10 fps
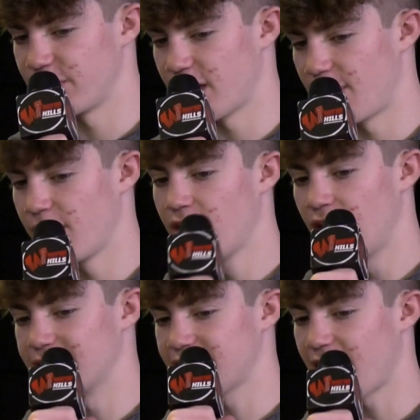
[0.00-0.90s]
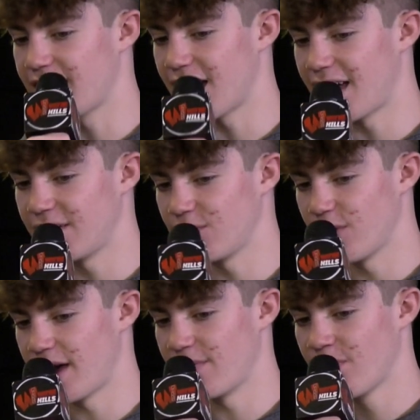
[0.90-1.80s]
for them, a tight end who
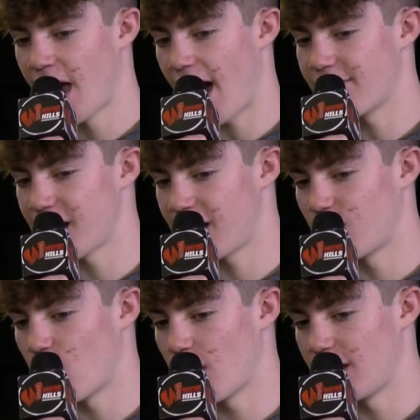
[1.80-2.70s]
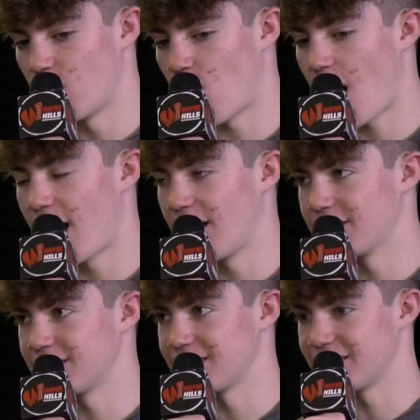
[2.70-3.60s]
they haven't had a, in a while
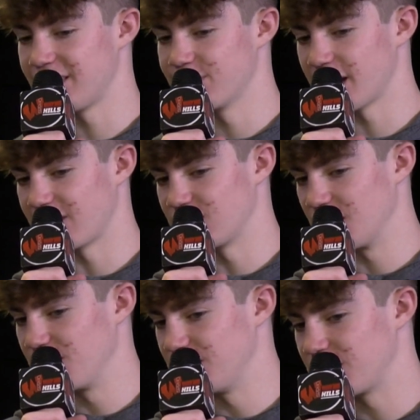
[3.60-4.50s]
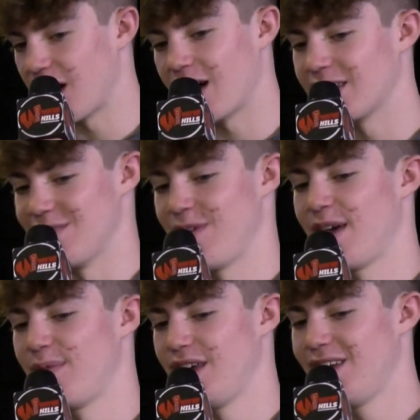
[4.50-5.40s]
since it seems like Jeremy Shockey
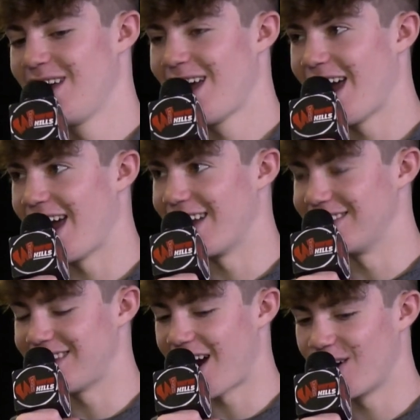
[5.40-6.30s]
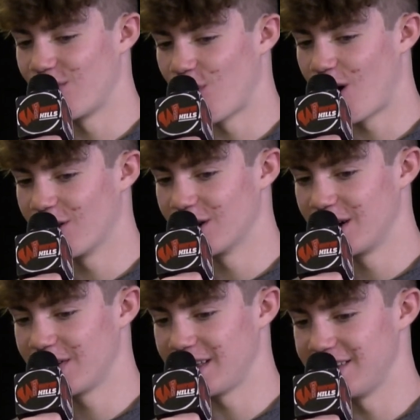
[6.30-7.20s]
maybe, and Darren
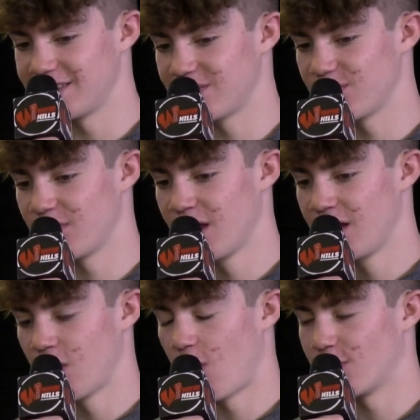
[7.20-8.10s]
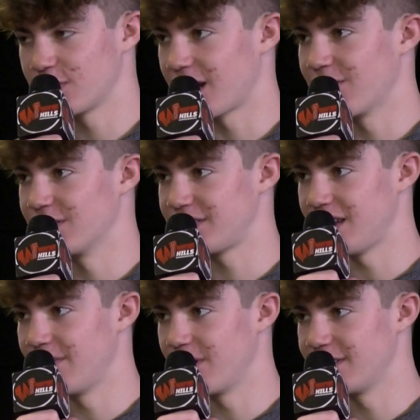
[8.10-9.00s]
Waller. He's almost like a
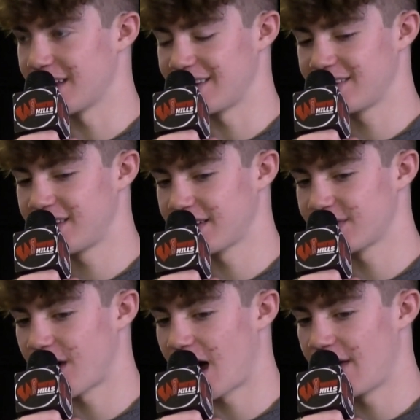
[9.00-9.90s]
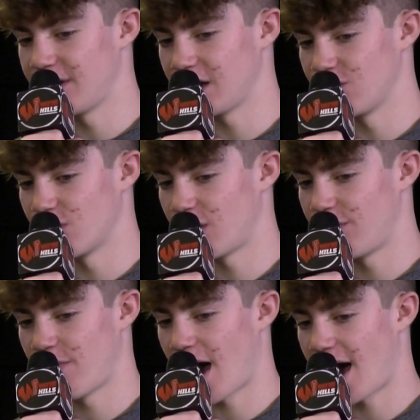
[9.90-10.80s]
receiver. He's like six five. He can run
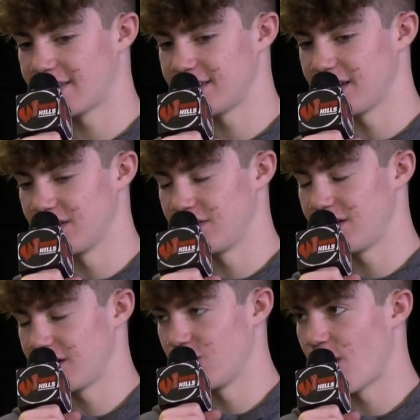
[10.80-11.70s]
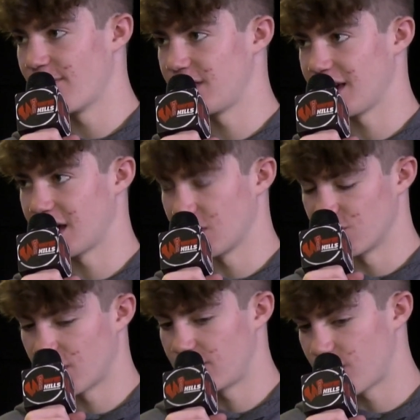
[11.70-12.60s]
fast. He can he can do everything. He can
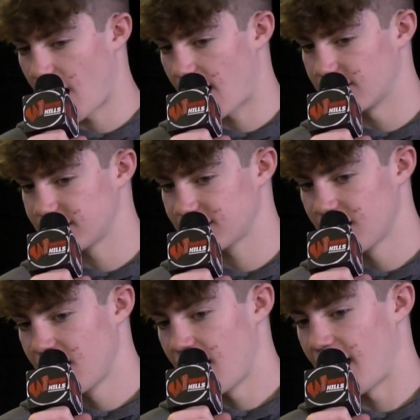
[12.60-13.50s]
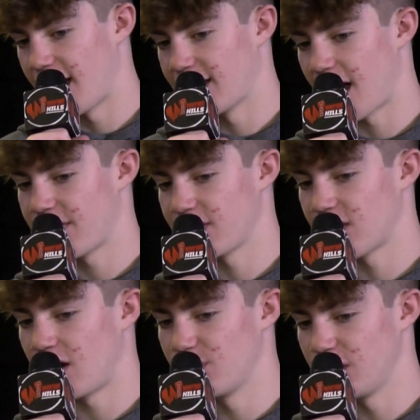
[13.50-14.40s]
run routes. And I think
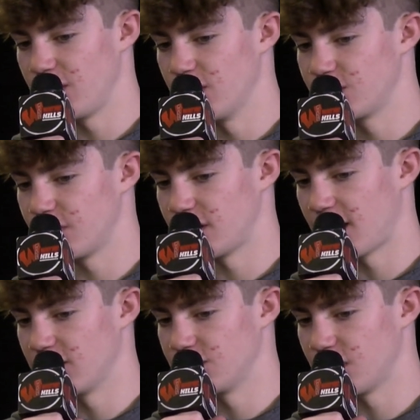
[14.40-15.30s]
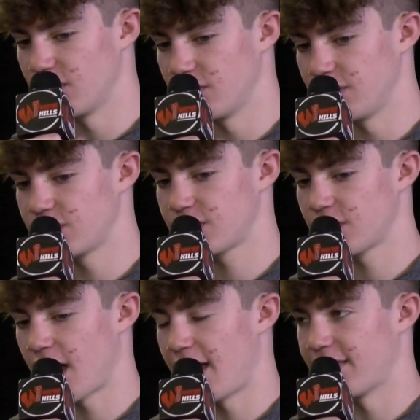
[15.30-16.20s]
that'll be huge for Daniel Jones,
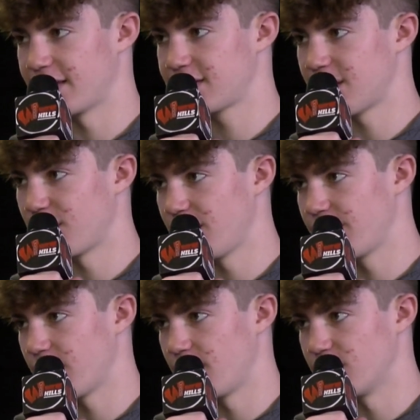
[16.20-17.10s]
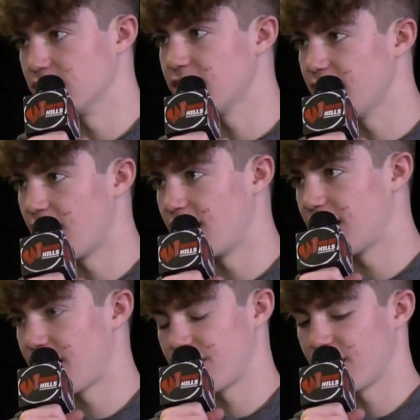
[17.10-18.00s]
and that's somebody for him to lean on.
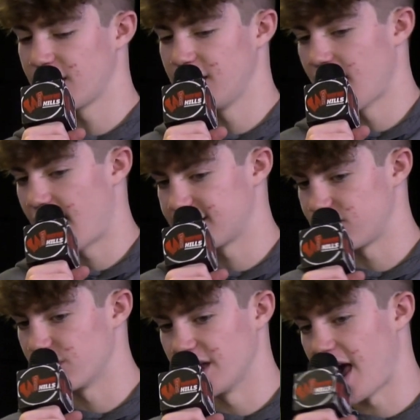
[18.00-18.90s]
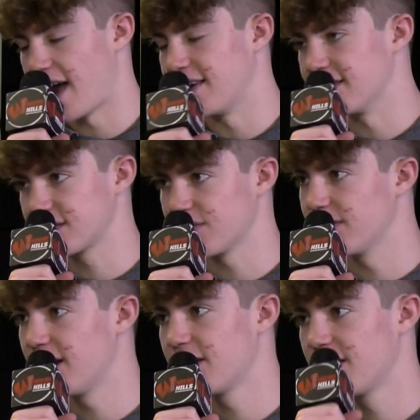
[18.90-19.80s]
I think he hasn't really had in his
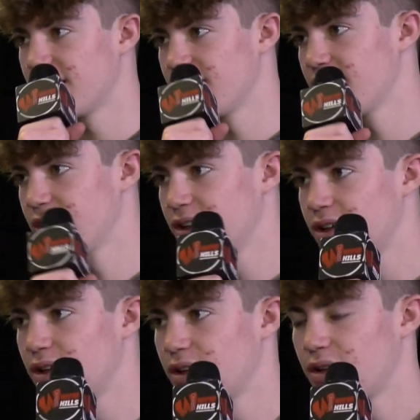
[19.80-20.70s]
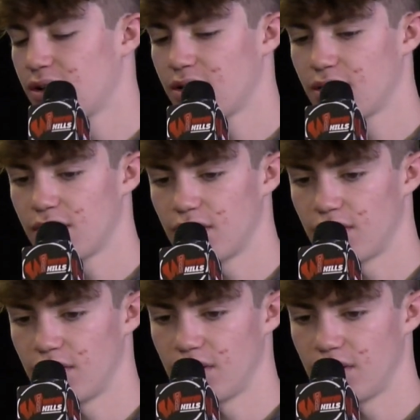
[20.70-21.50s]
career. Yeah, if everything goes right